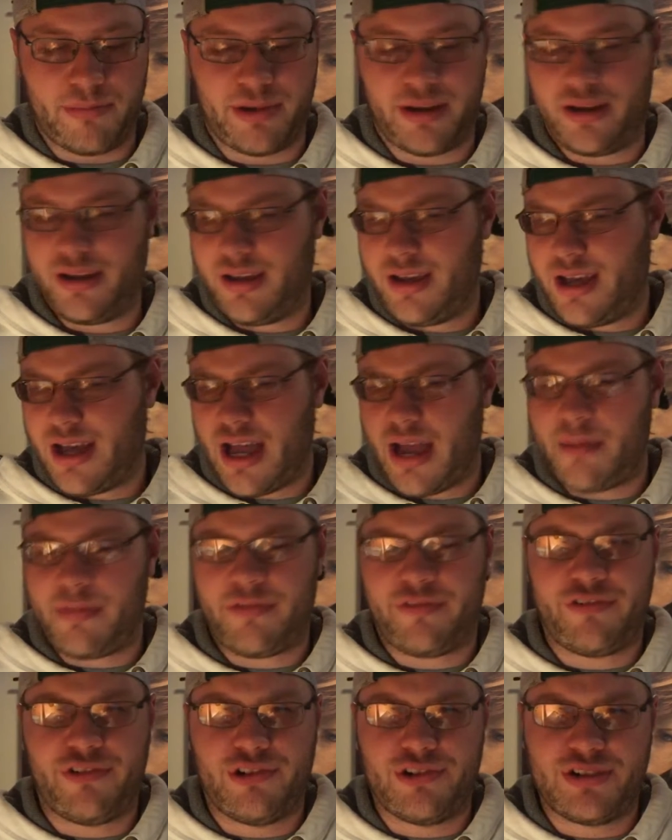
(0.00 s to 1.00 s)
But I
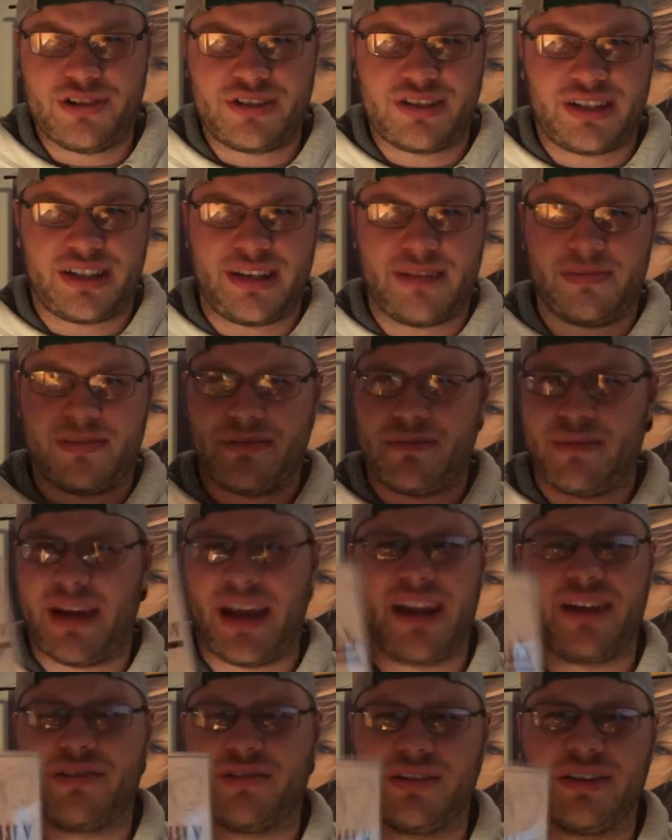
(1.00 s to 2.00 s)
prefer just to keep the
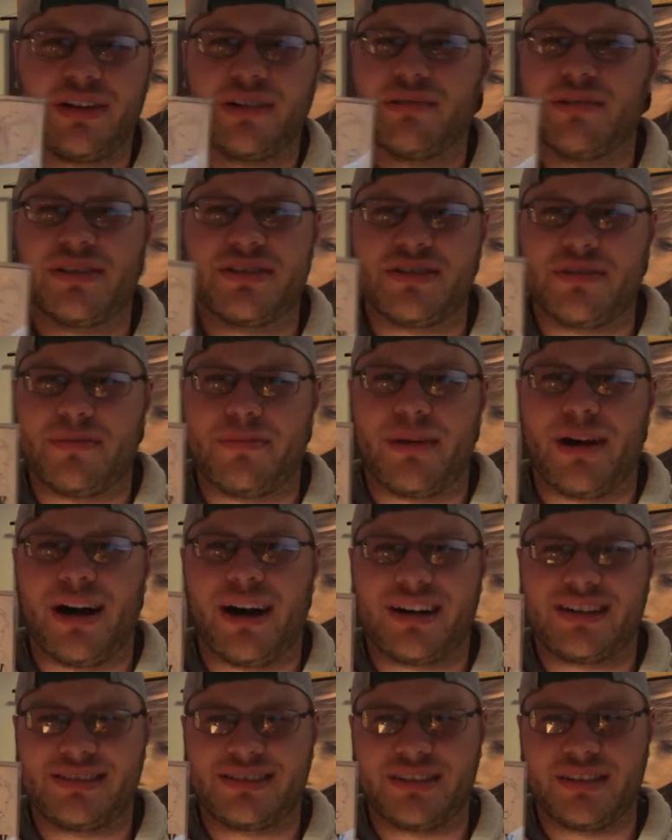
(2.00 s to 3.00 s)
manual in the original
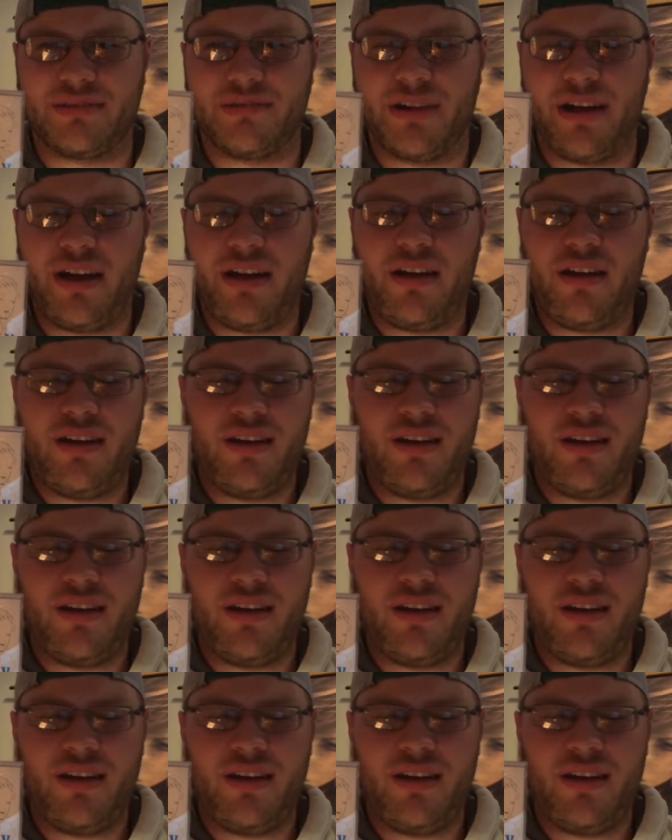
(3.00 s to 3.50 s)
box anyway,